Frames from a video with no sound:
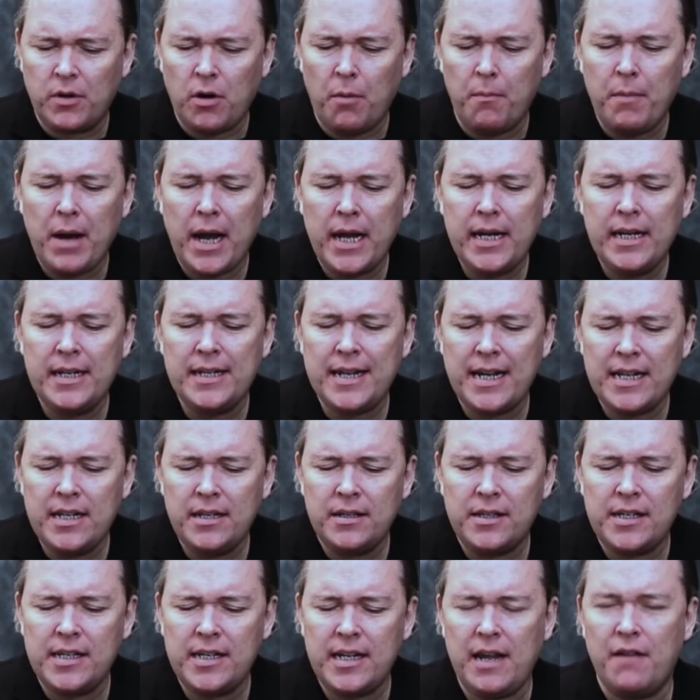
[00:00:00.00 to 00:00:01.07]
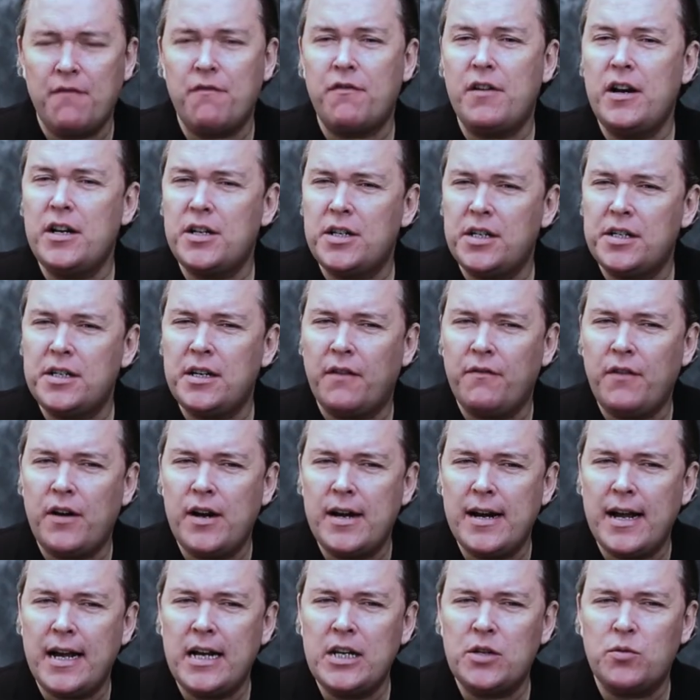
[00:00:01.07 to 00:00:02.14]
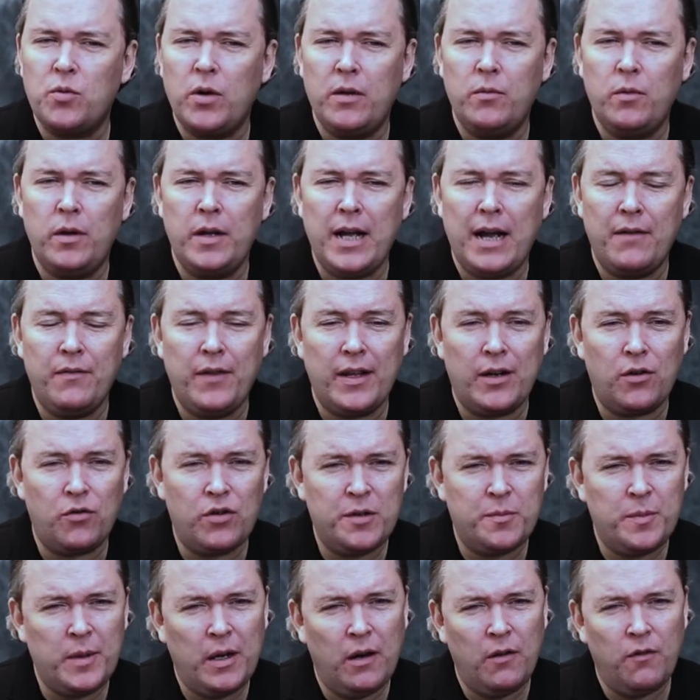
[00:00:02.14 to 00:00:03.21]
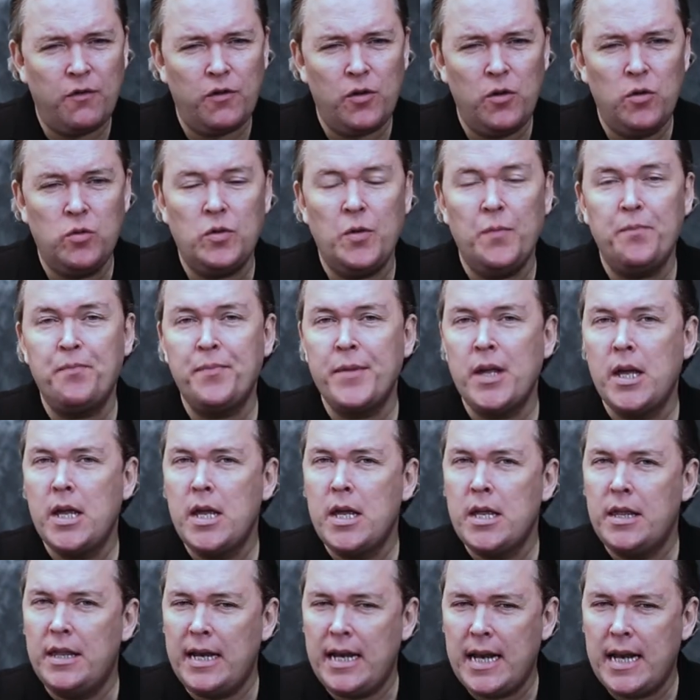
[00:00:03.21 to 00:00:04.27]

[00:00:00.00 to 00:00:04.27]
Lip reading: combining density and freshness in a very nice way. We have the crisp yellow fruit, the